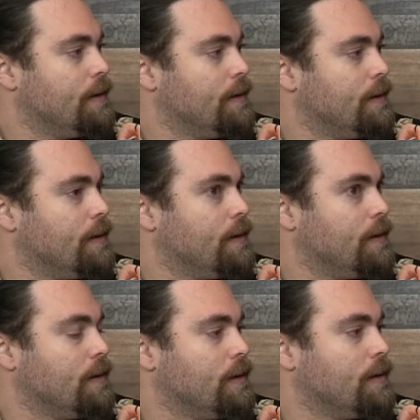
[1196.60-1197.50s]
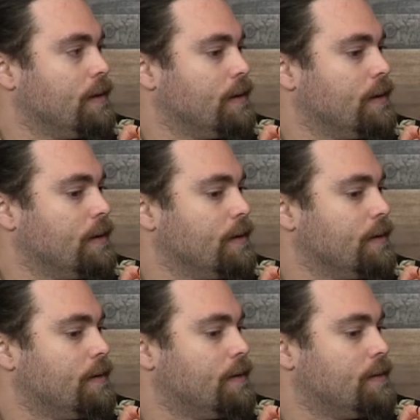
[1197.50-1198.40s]

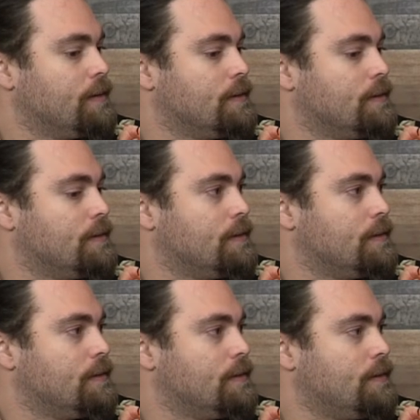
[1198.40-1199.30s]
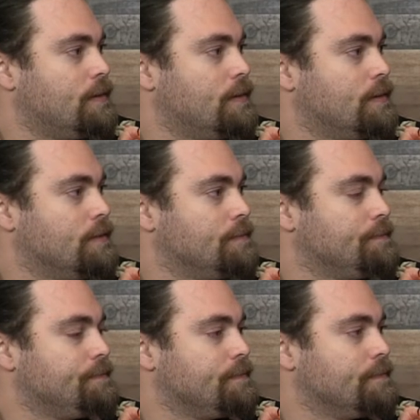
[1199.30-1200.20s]

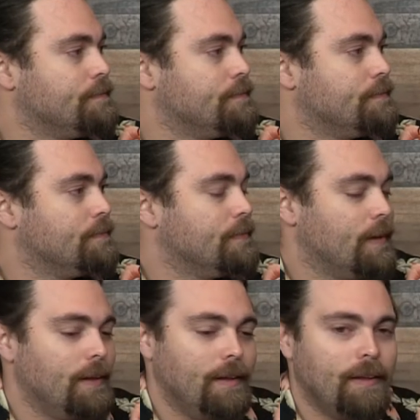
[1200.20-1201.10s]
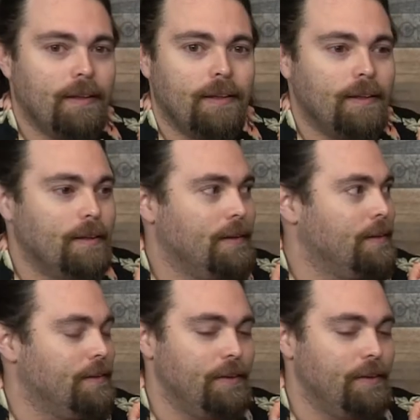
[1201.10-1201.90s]
No words are spoken by the person on screen.